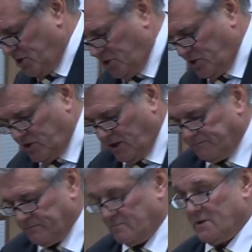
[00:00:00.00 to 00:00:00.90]

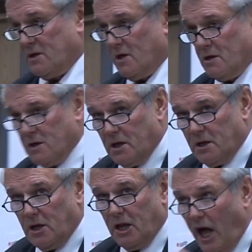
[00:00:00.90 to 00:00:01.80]
system
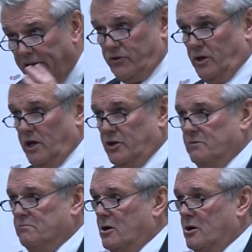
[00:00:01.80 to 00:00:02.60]
like the London